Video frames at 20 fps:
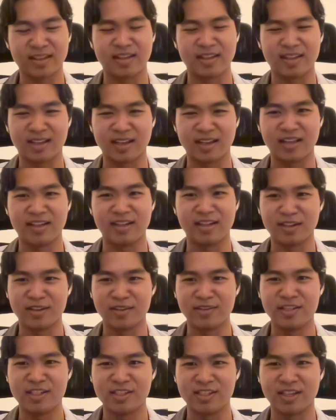in
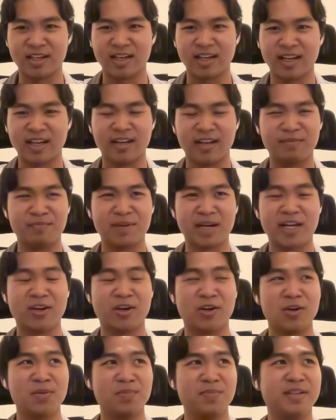Indonesia. And my
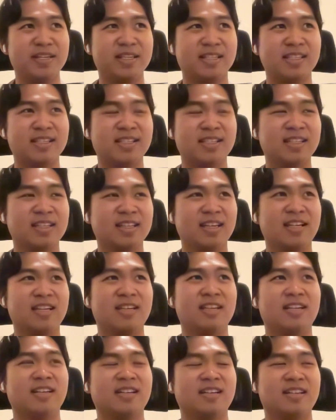hope is
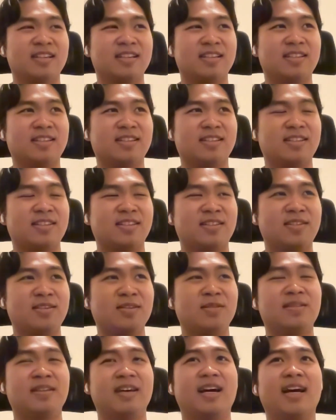
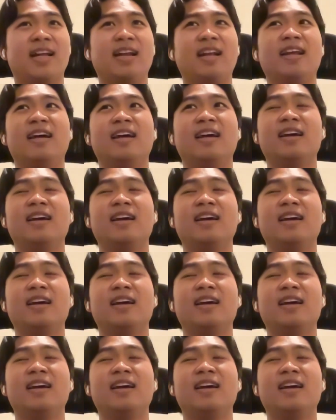to that.